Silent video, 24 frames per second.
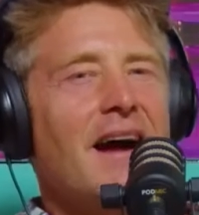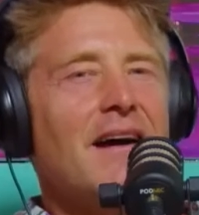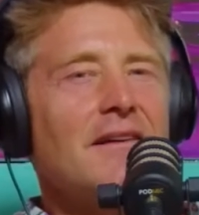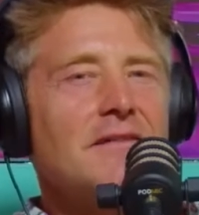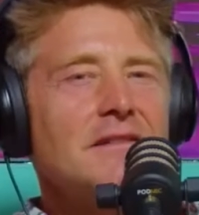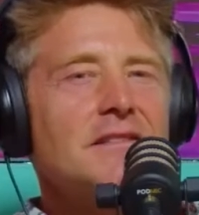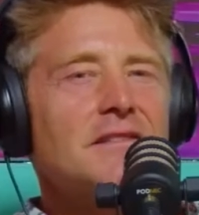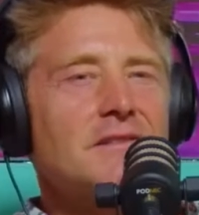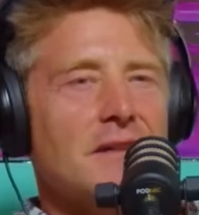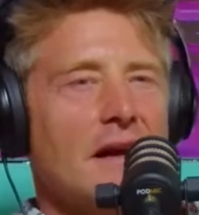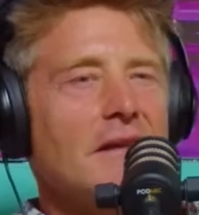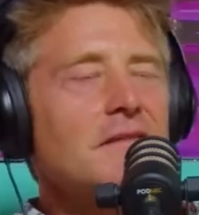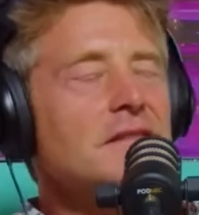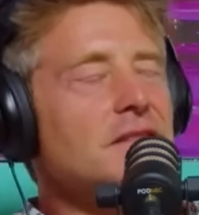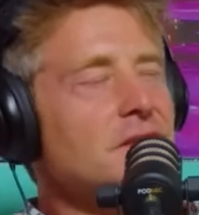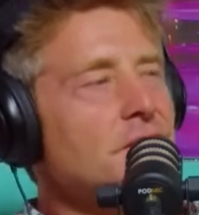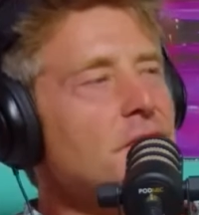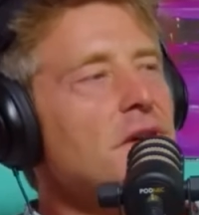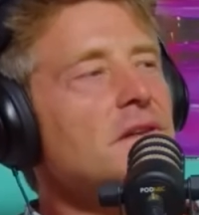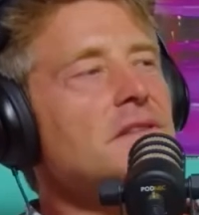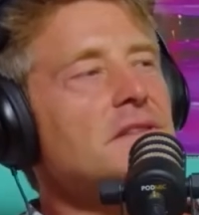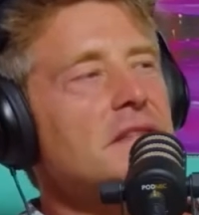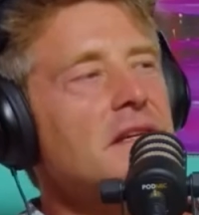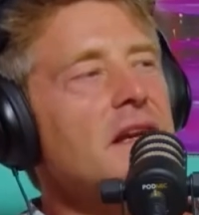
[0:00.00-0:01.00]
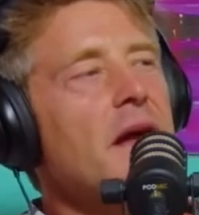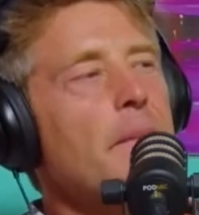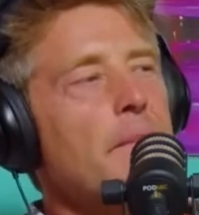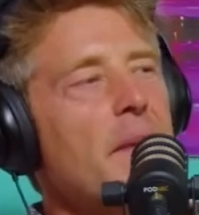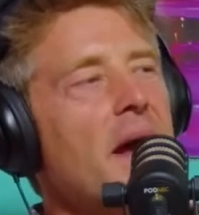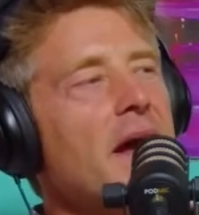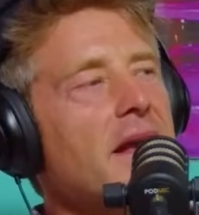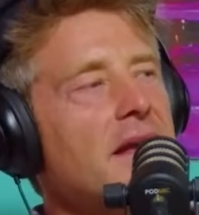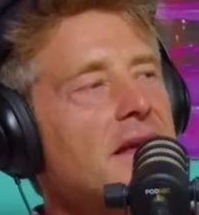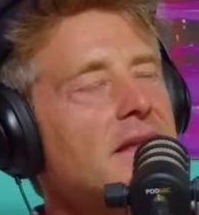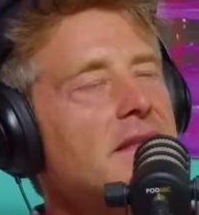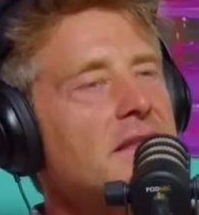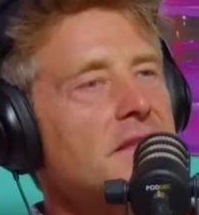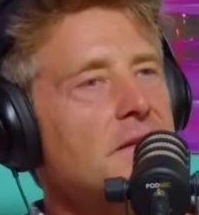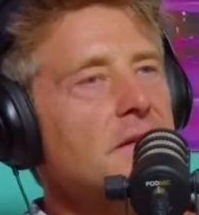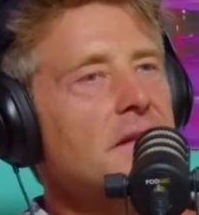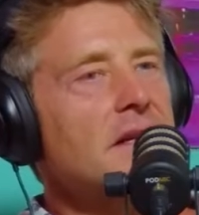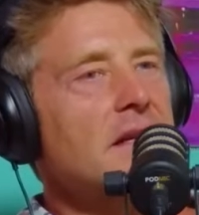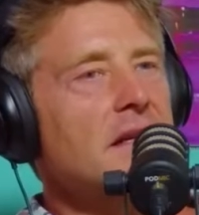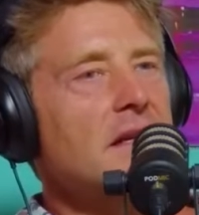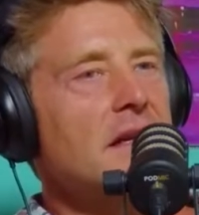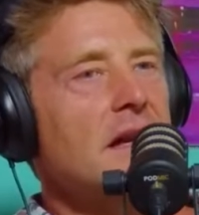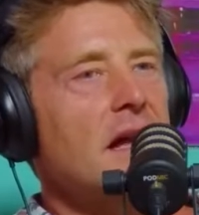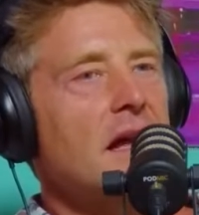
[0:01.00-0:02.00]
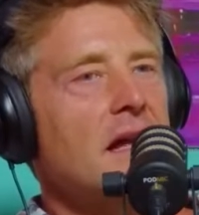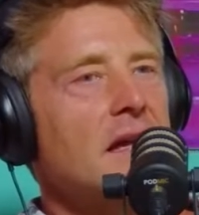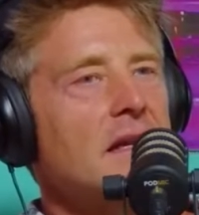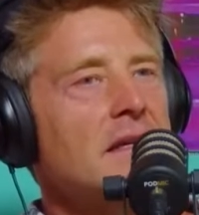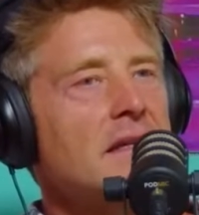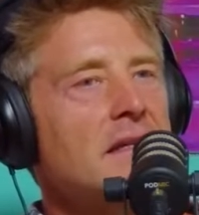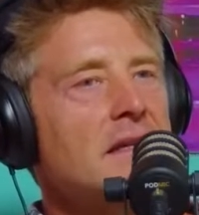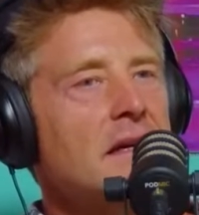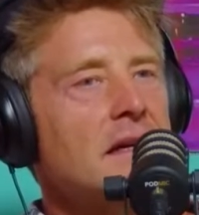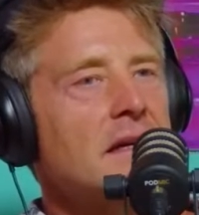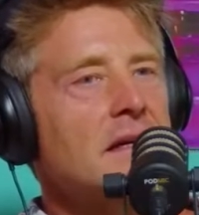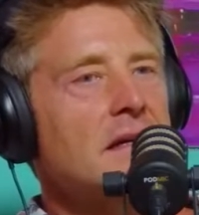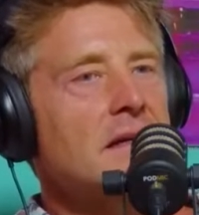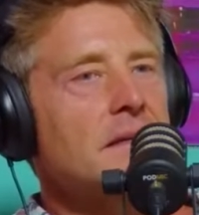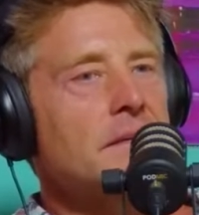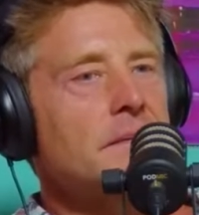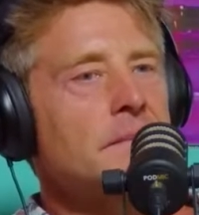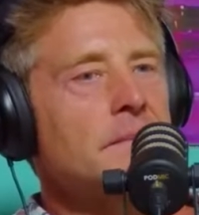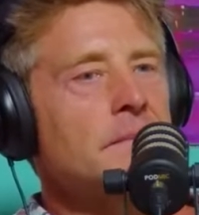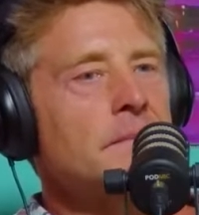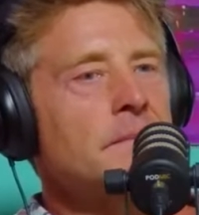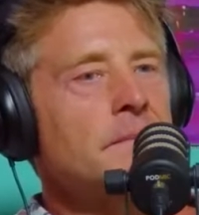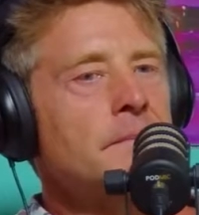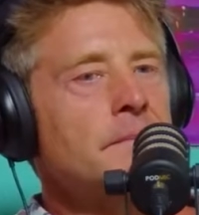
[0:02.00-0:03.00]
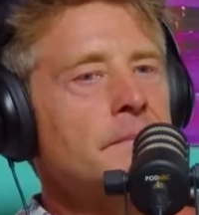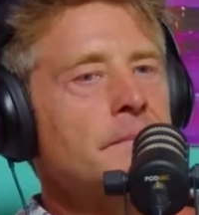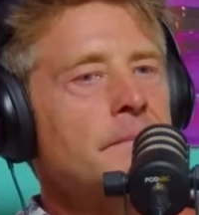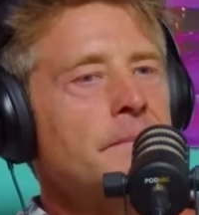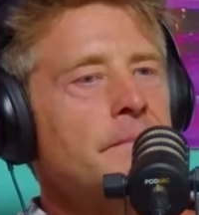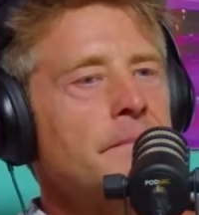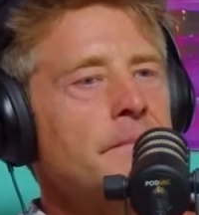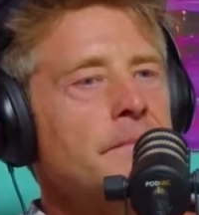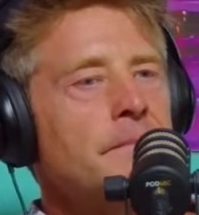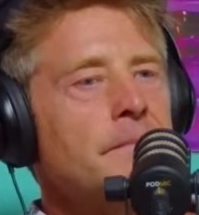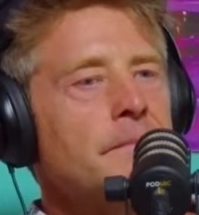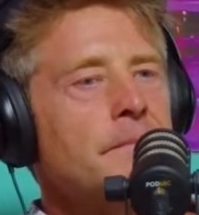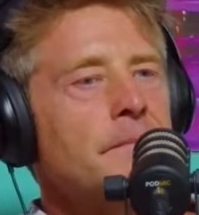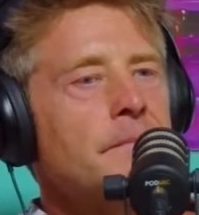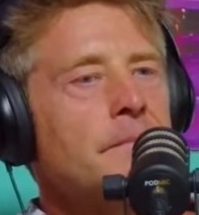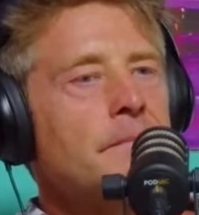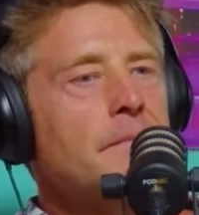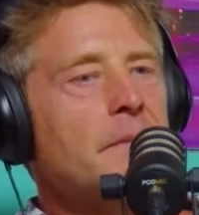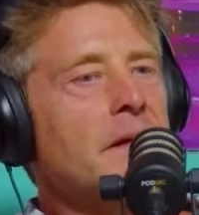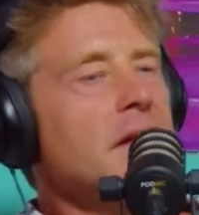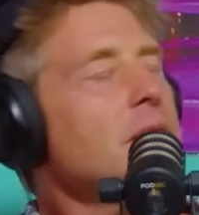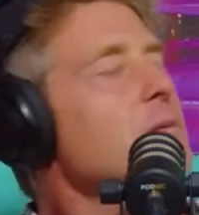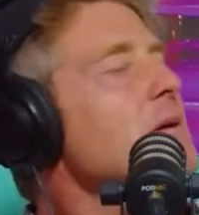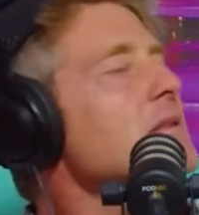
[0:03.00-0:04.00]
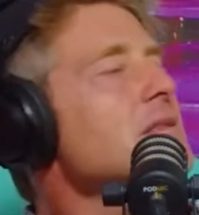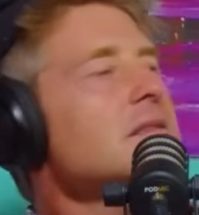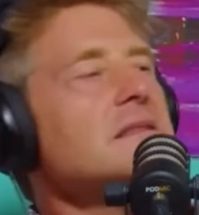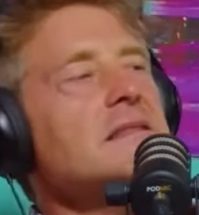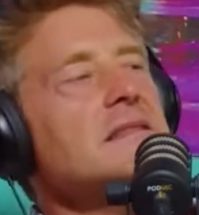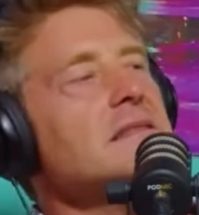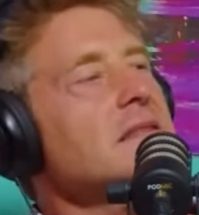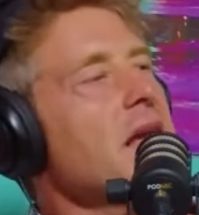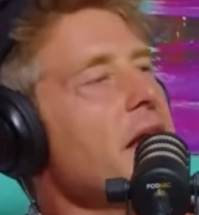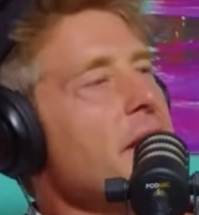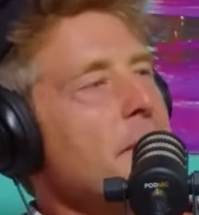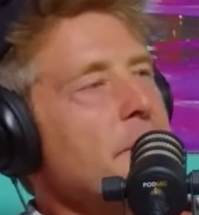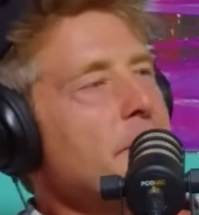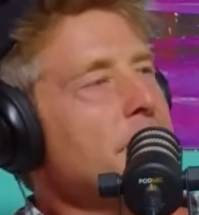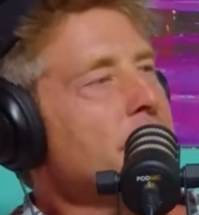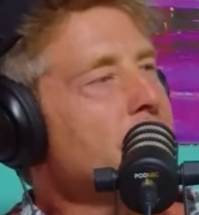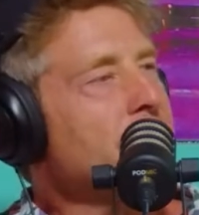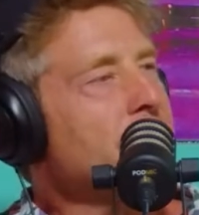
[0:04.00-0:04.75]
Yeah, I was thrilled to get back into it, and but it wasn't the same.